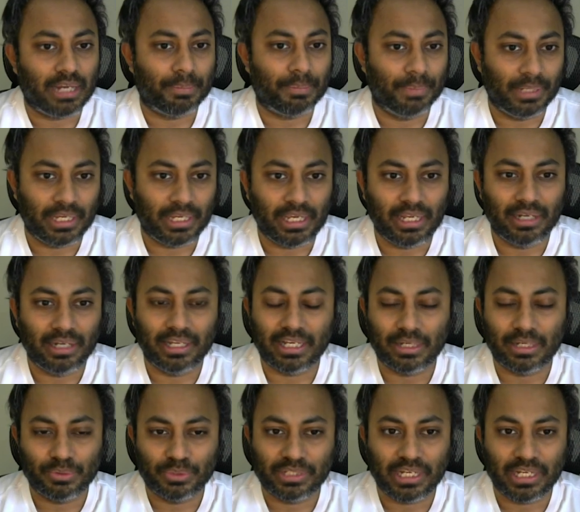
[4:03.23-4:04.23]
playing, like I
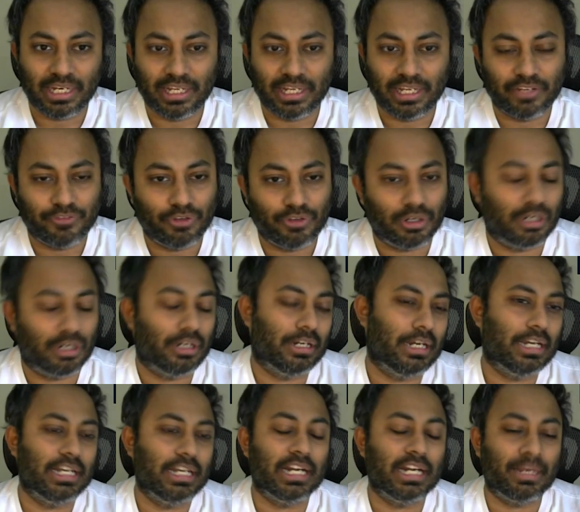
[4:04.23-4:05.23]
would say, like if you're
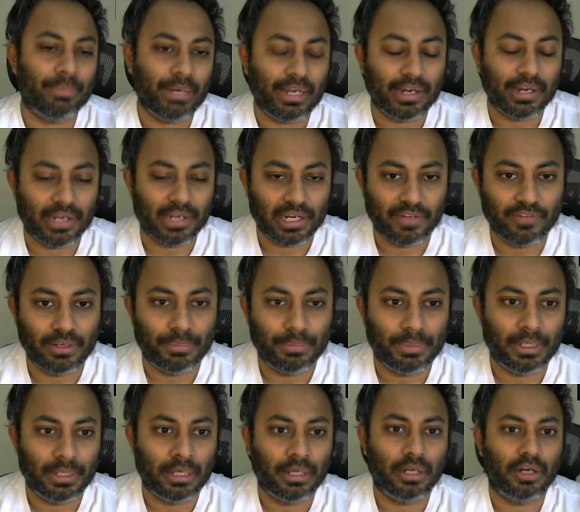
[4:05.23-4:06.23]
an intermediate level
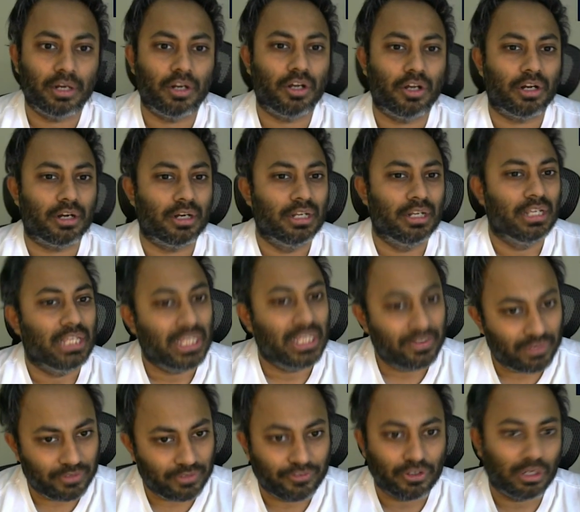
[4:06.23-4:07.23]
player, or
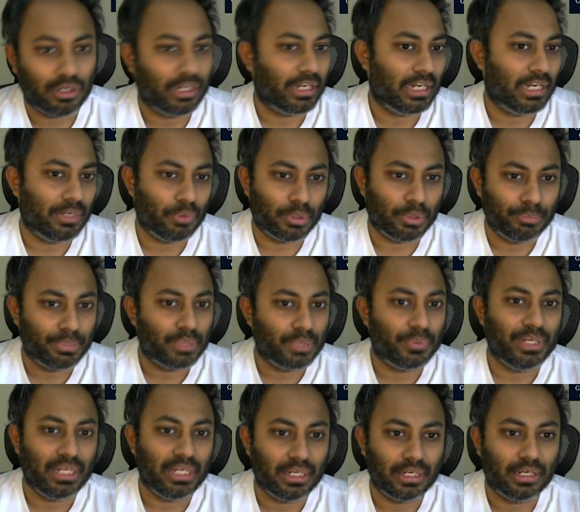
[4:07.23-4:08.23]
even if you're like anyone
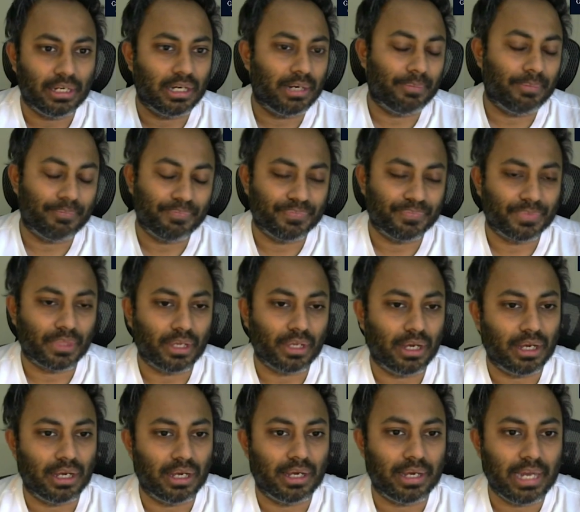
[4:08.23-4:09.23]
between
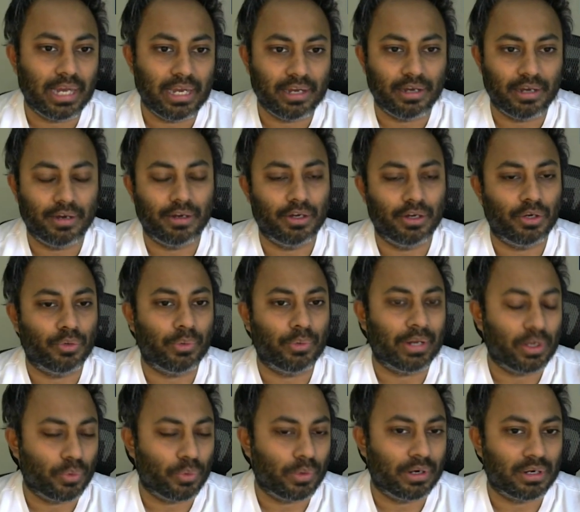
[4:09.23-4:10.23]
1800 to
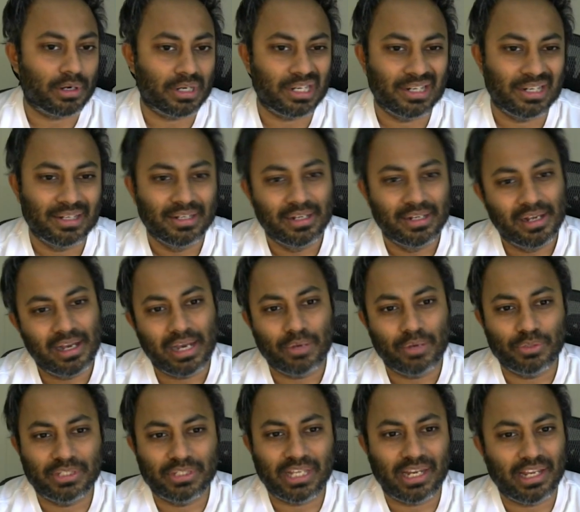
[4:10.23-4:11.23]
2200, I
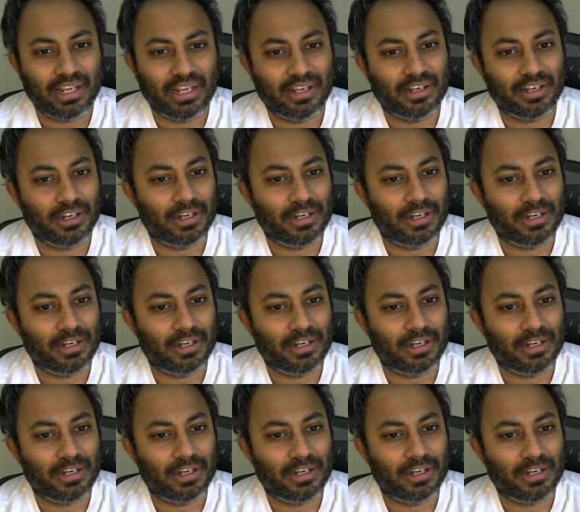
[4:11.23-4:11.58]
would say like